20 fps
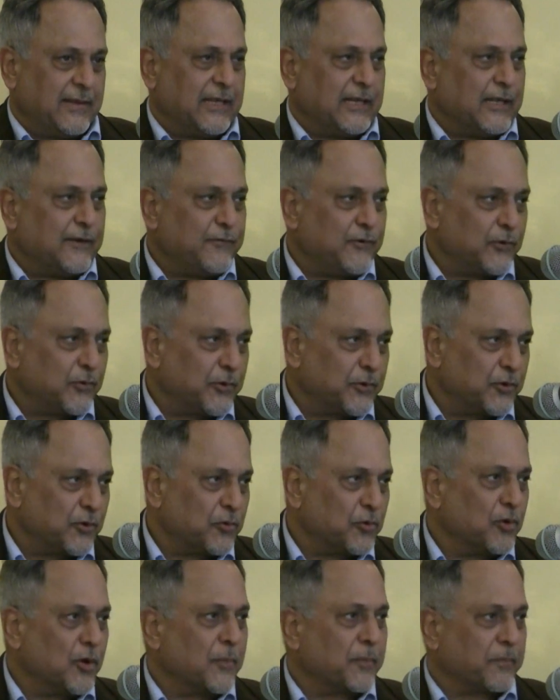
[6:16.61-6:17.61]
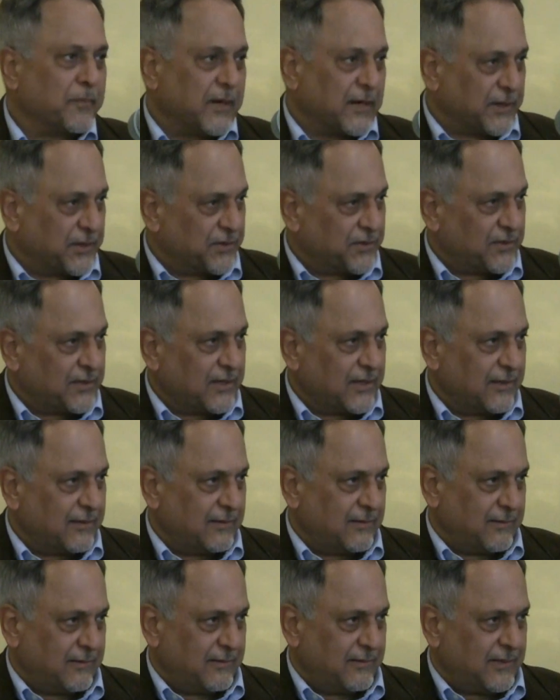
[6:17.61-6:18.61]
that if you're going to co-opt Pakistan,
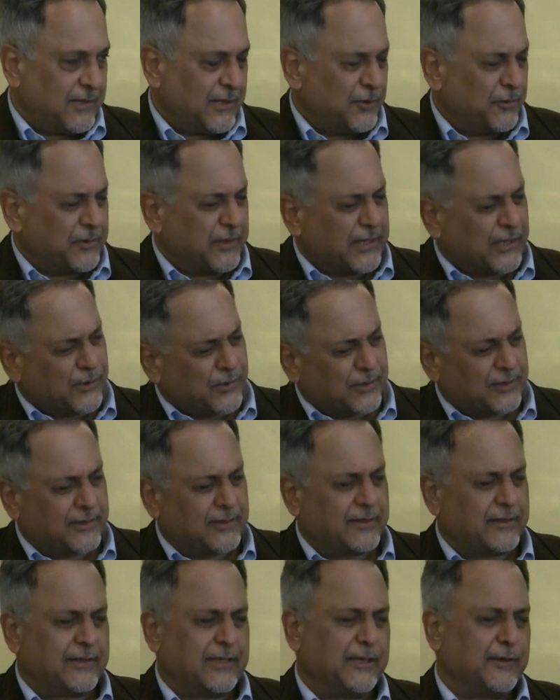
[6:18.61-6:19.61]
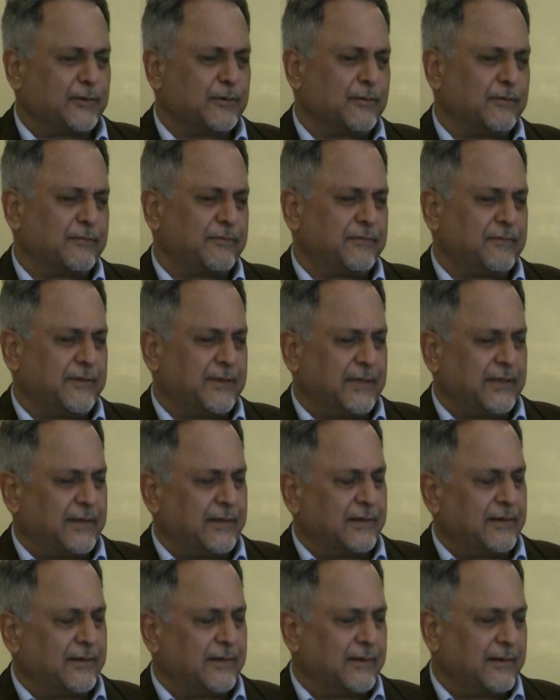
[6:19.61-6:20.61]
you cannot think of then